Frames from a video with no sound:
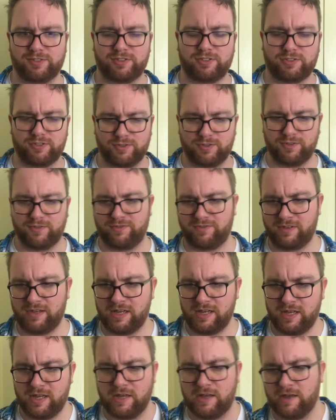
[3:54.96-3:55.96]
sort of
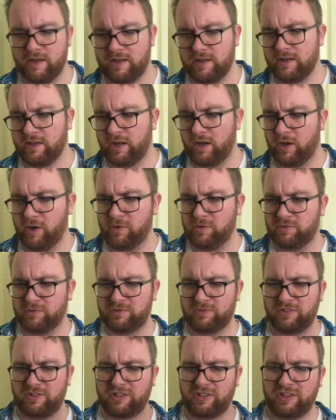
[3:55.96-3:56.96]

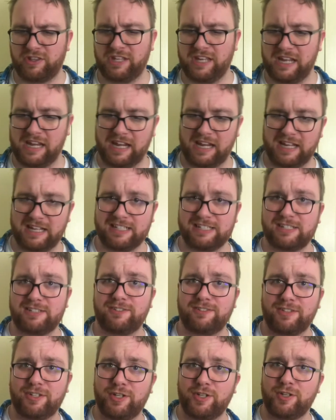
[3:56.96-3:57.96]
whole thing. It's
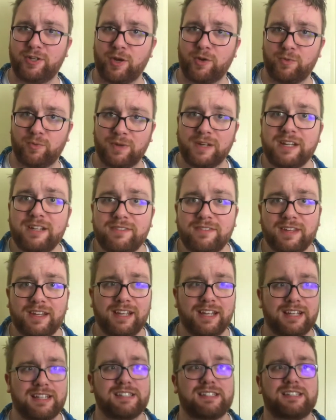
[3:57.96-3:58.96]
not Hugo
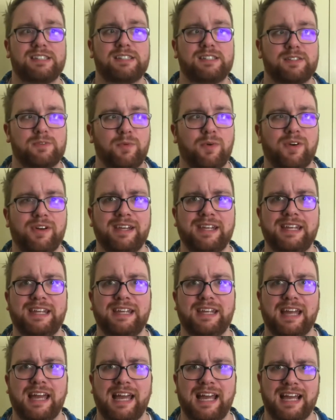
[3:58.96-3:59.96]
Weaving, it's what
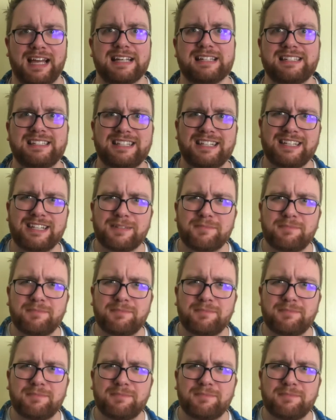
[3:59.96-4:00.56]
he has in the